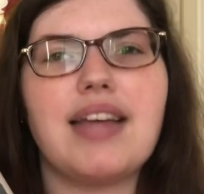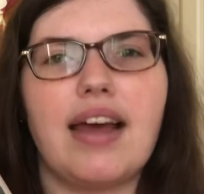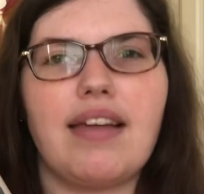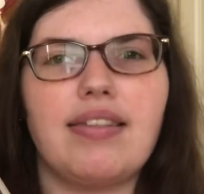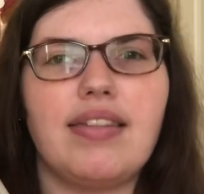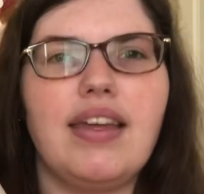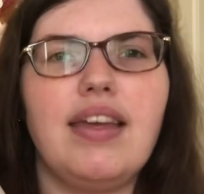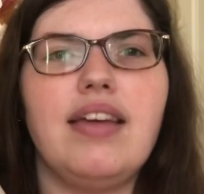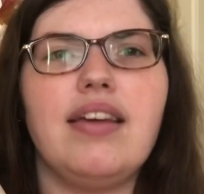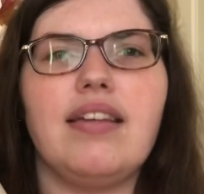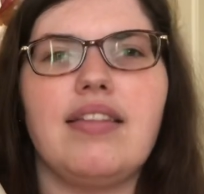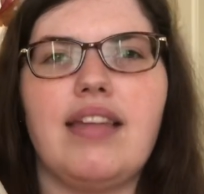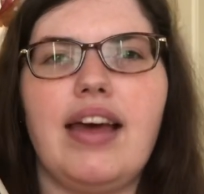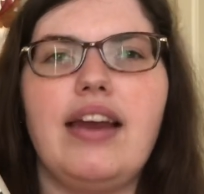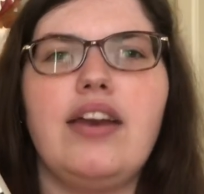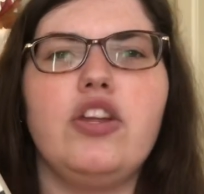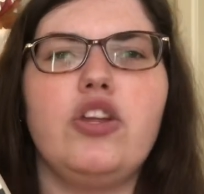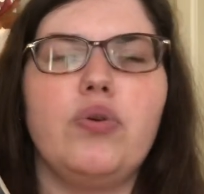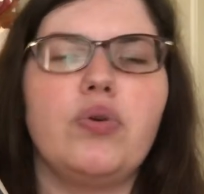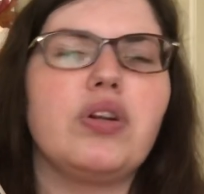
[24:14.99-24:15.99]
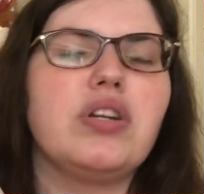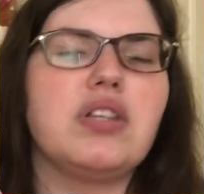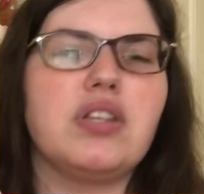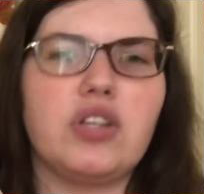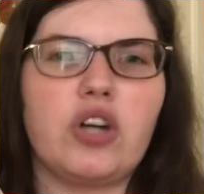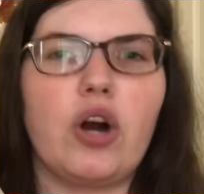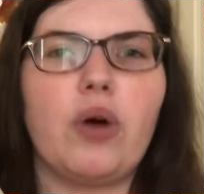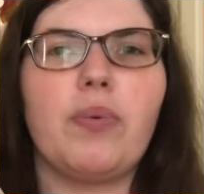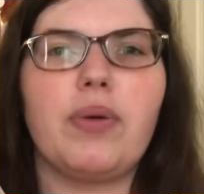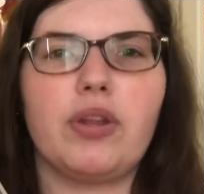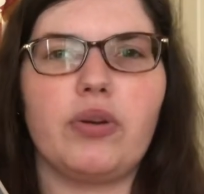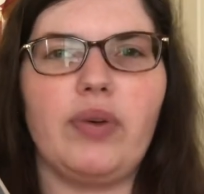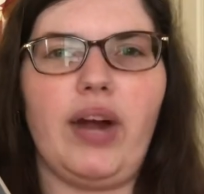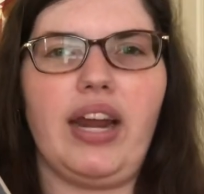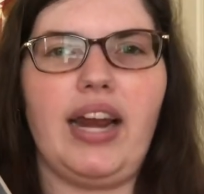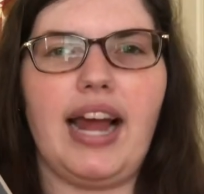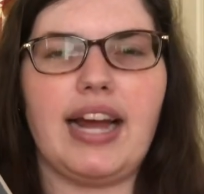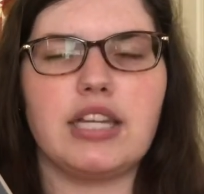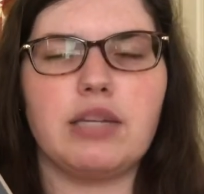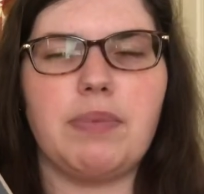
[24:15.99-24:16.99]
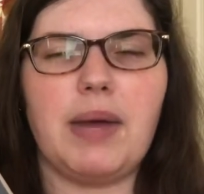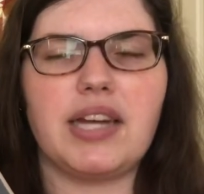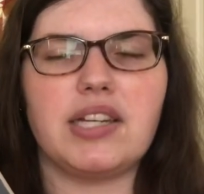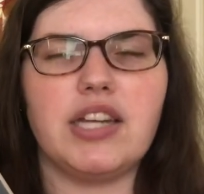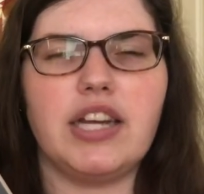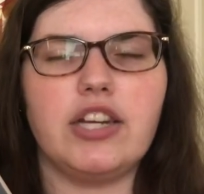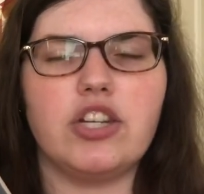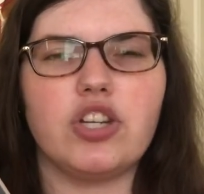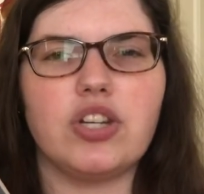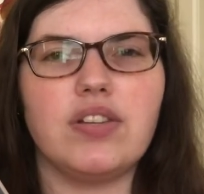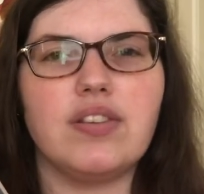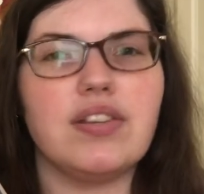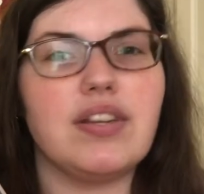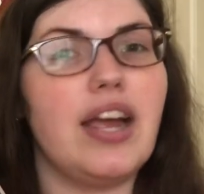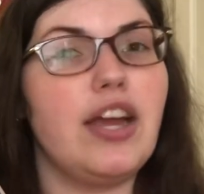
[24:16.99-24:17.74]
I think that you could start with Great Expectations,